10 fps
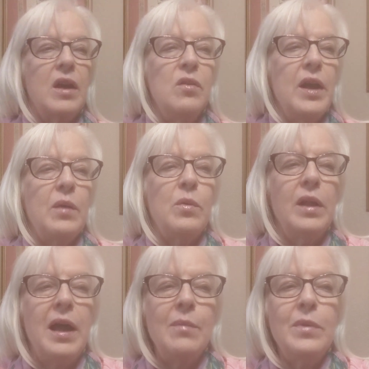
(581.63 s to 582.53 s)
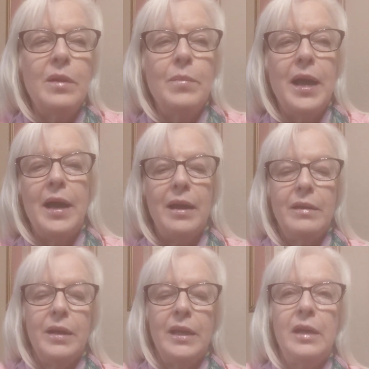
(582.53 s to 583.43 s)
Okay, well, I'm going to
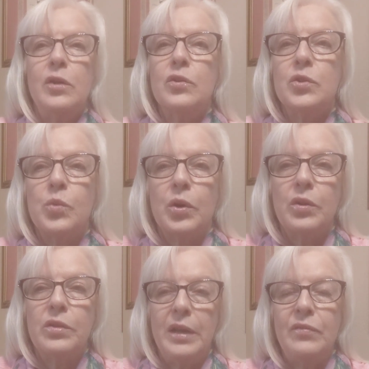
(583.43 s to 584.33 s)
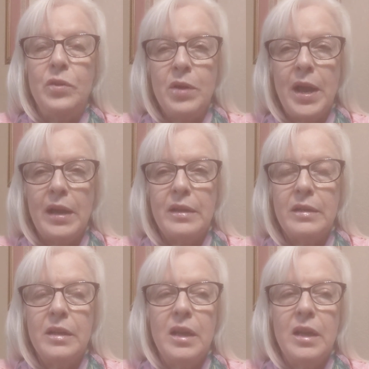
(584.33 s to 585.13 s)
buy a year's worth if you can,